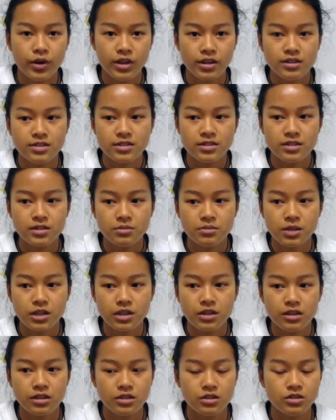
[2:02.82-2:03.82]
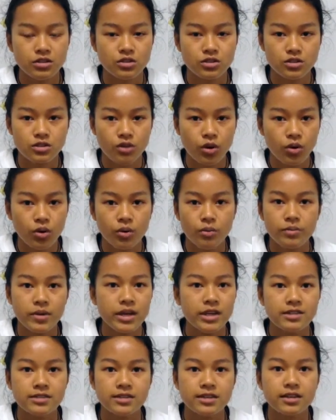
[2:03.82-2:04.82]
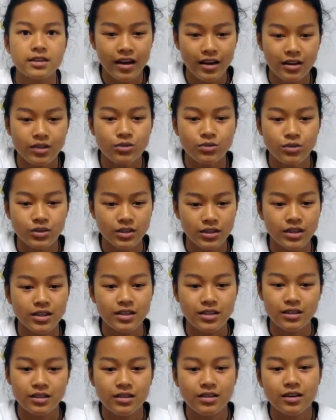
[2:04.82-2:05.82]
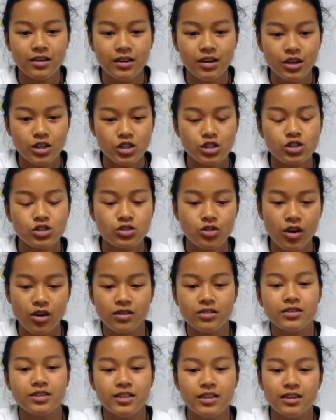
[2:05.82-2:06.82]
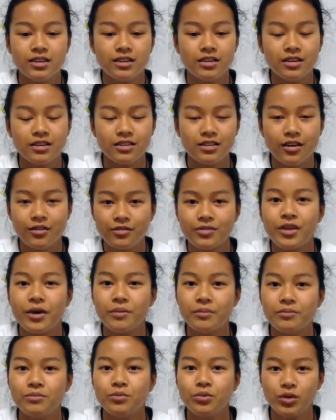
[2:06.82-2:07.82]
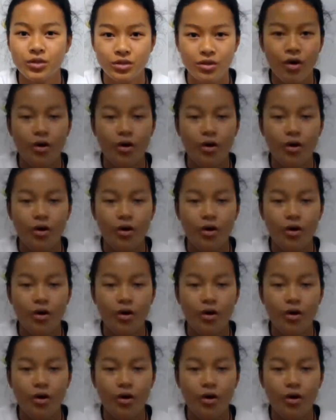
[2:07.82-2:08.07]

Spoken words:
brings to me is so amazing. I really strongly love them with